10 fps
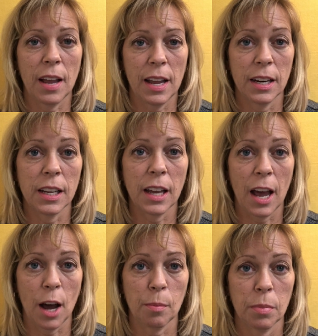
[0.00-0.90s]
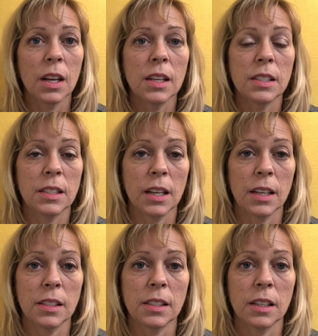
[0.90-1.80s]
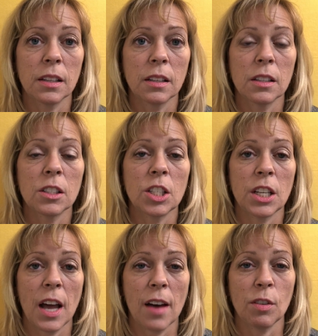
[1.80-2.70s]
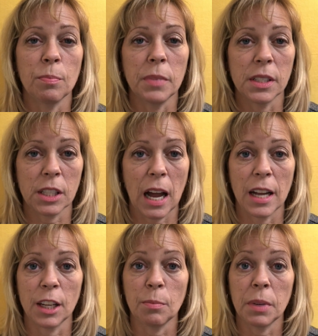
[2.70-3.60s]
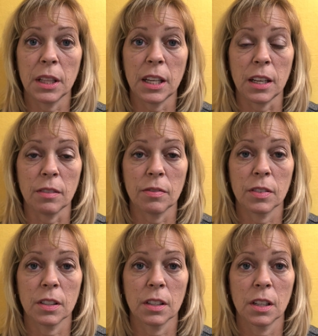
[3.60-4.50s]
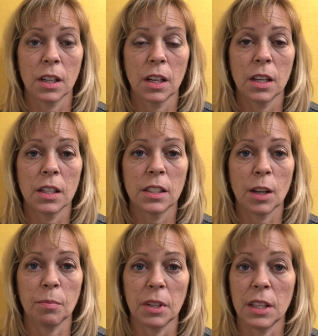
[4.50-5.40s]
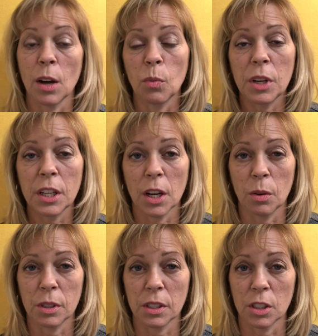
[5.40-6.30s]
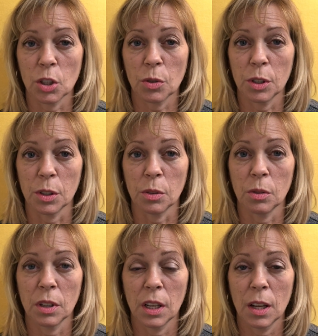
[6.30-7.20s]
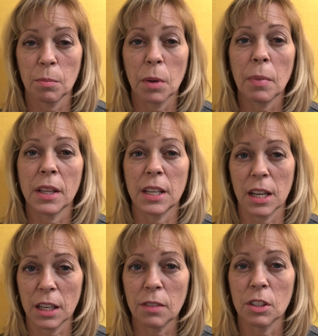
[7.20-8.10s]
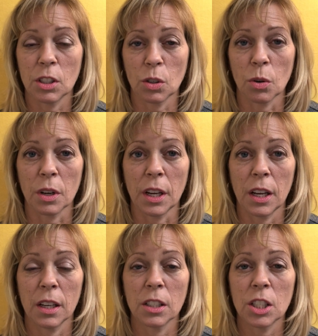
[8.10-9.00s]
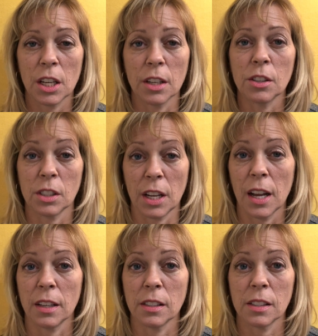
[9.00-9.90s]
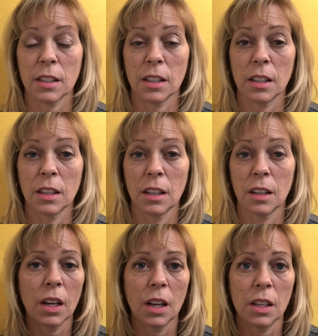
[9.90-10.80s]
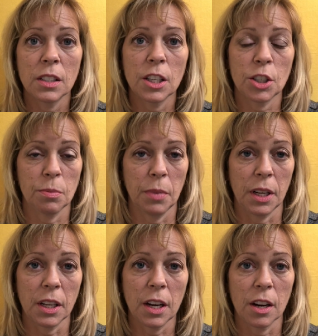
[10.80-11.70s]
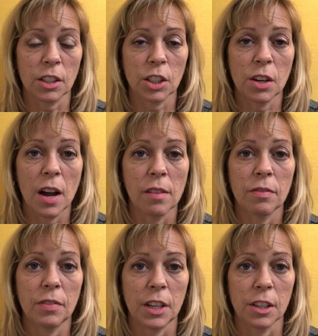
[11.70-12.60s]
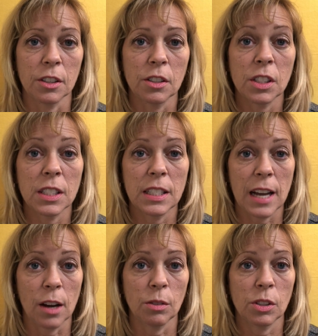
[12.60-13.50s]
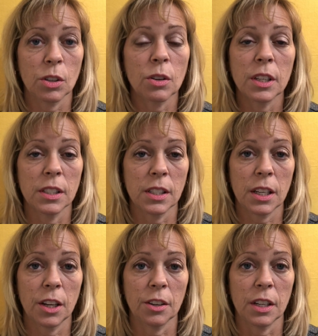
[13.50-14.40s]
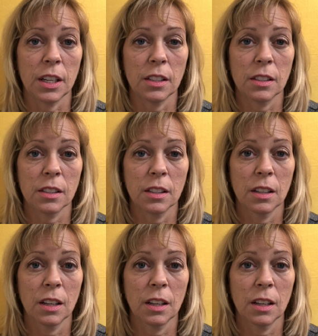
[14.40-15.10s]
a handicap? Does she have a misguided belief? something that we know isn't true, but by the end of the story, she understands. Does your main character have fears, doubts, or insecurities?